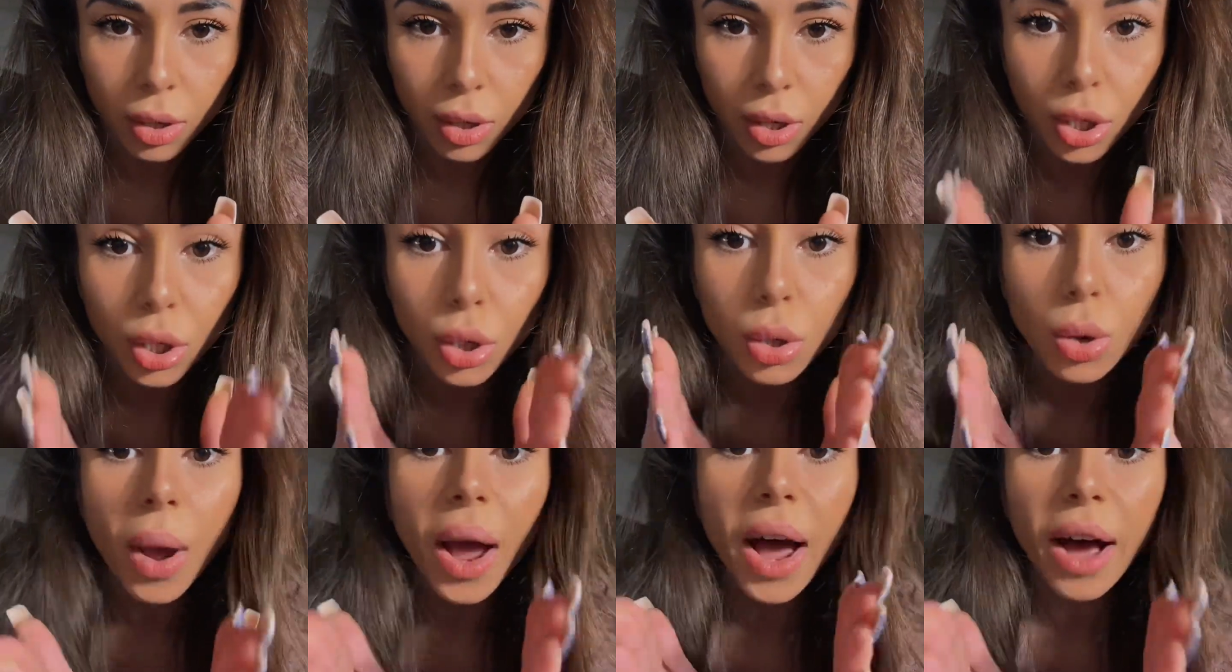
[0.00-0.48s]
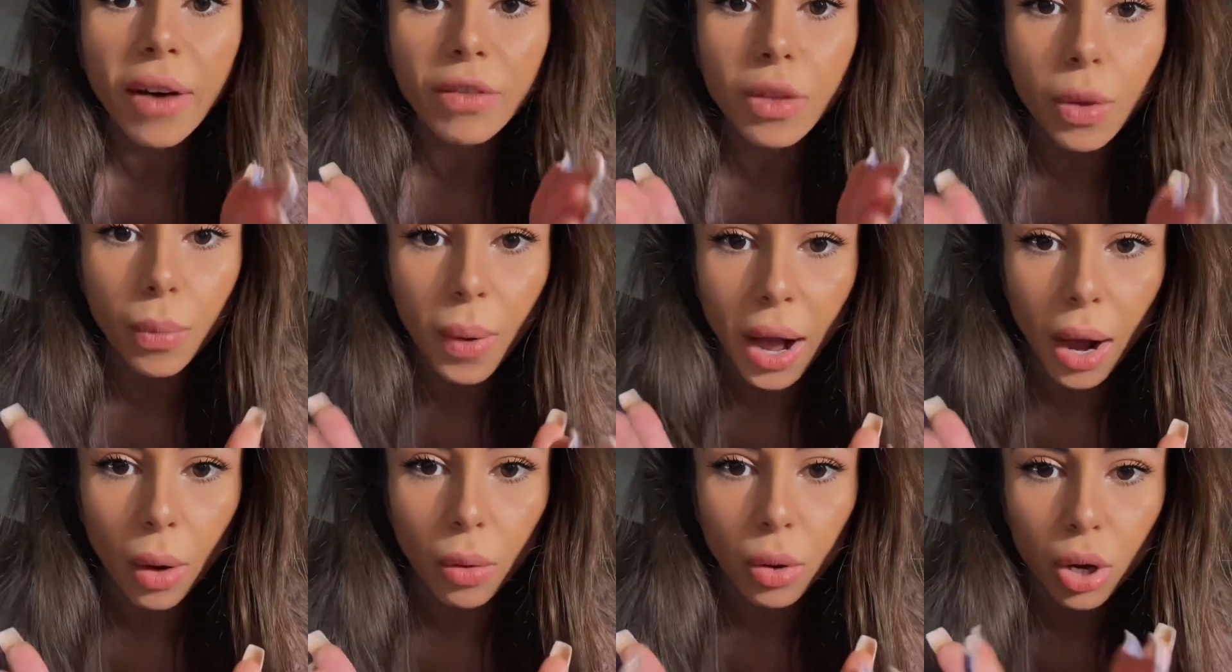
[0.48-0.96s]
You have the
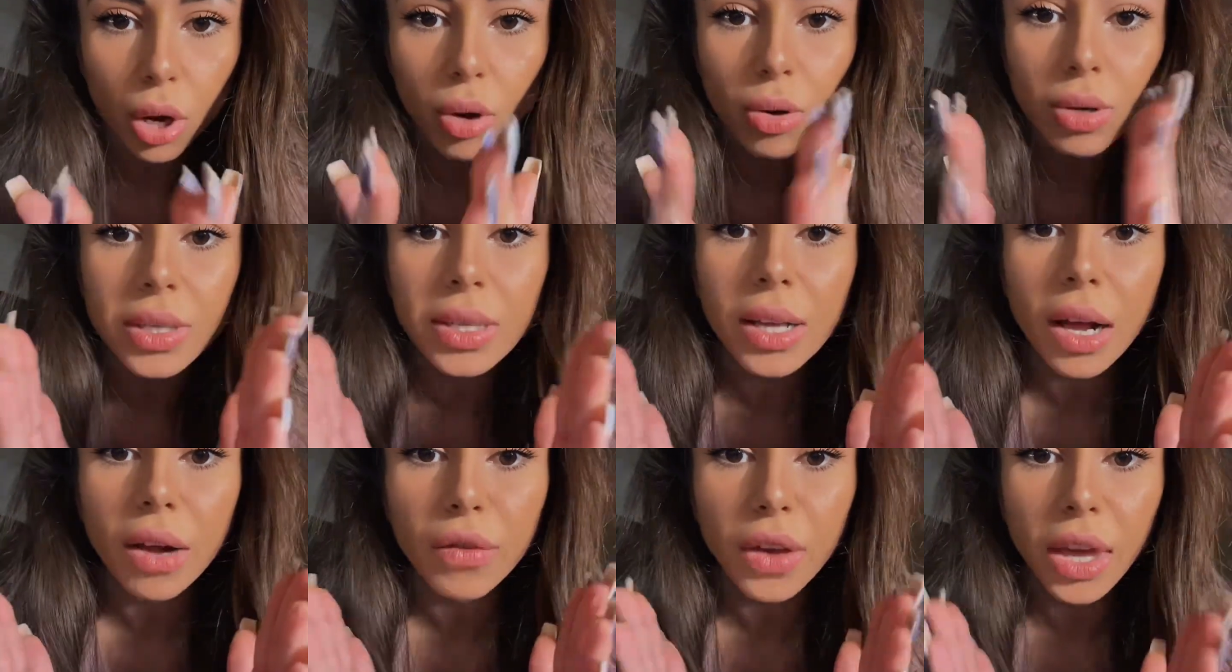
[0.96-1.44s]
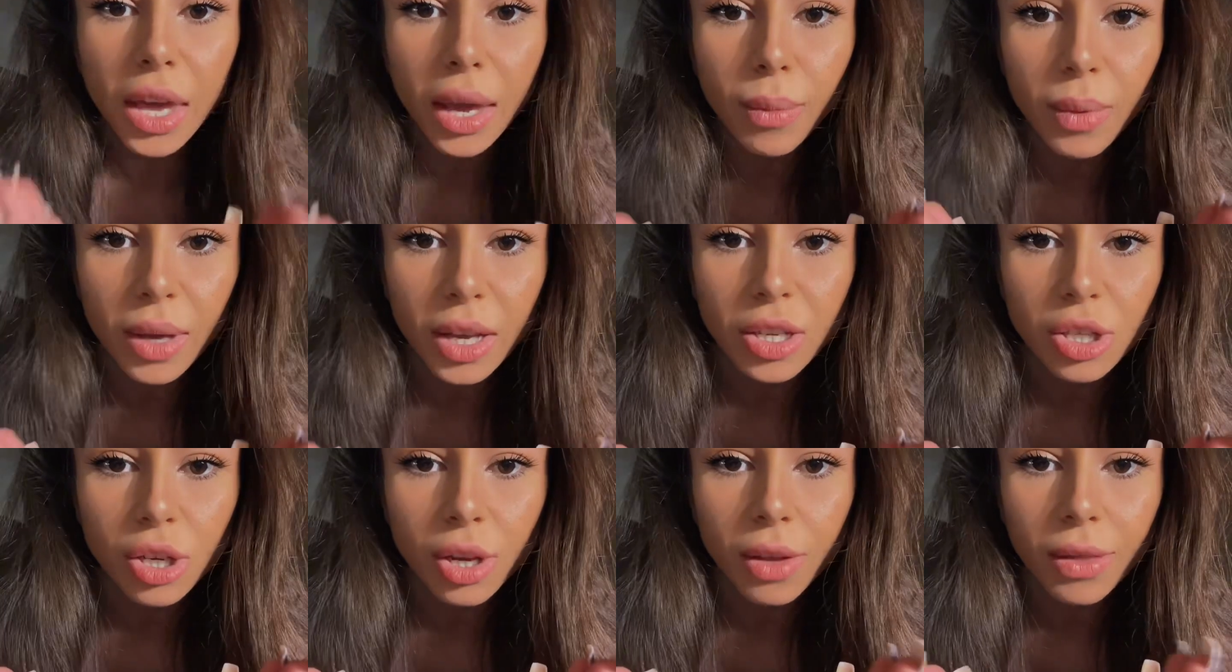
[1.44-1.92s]
power. Your
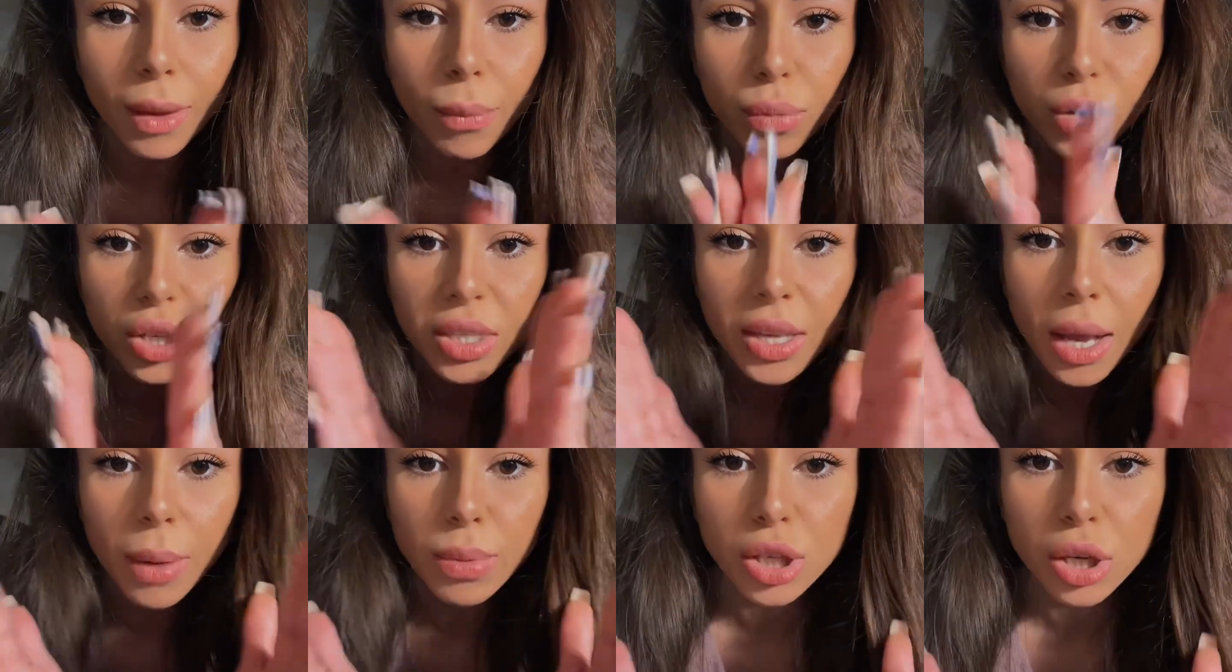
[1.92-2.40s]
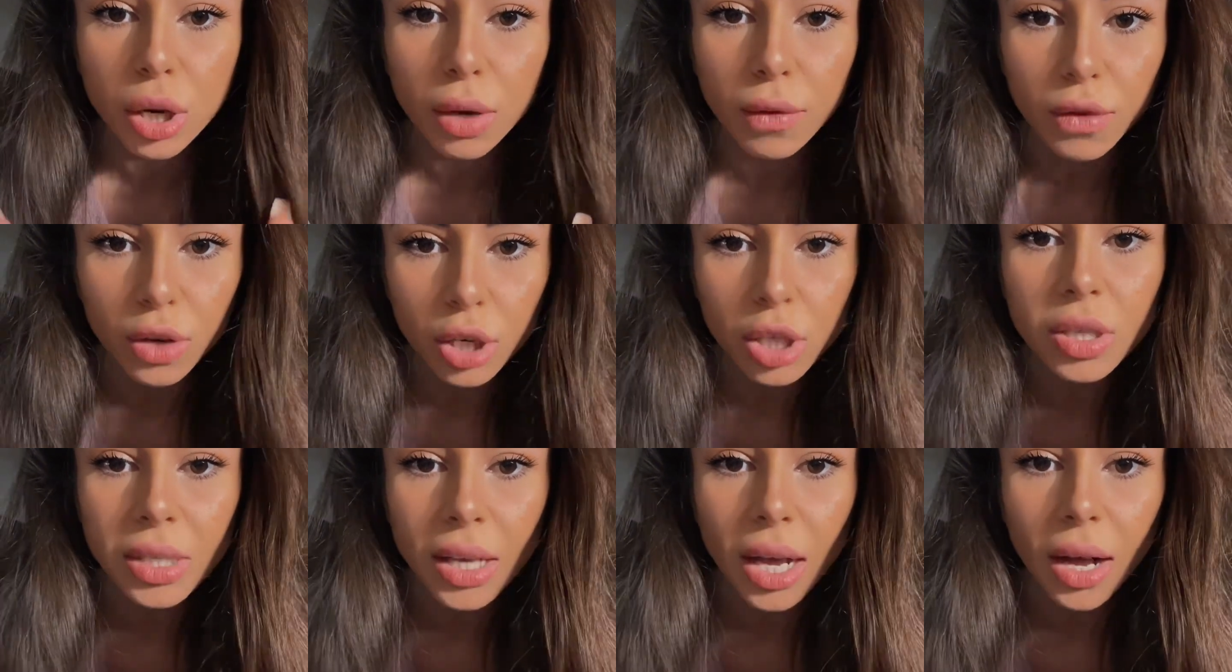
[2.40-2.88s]
self-image, the perception of
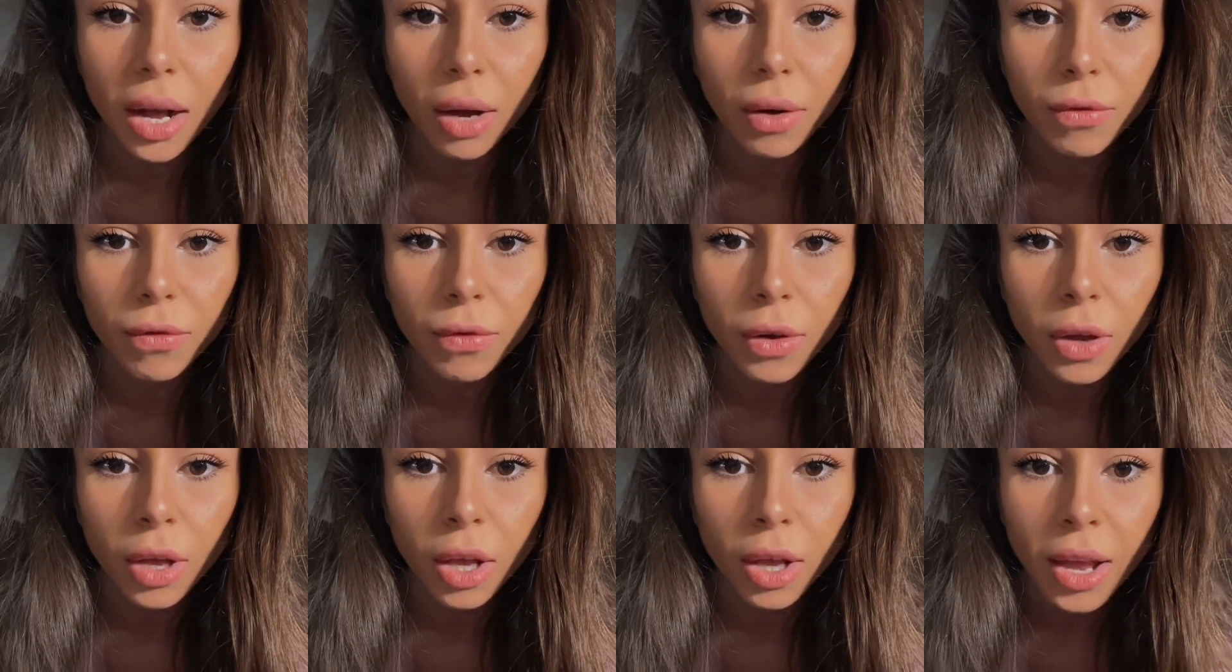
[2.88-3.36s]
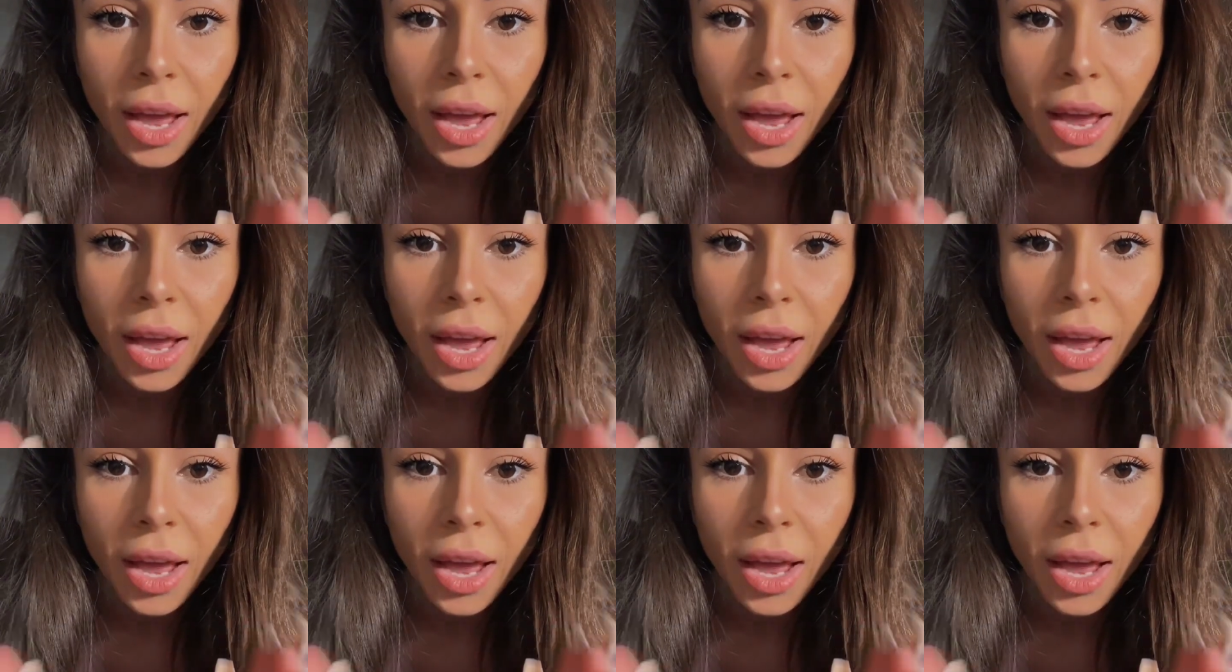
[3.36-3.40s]
yourself,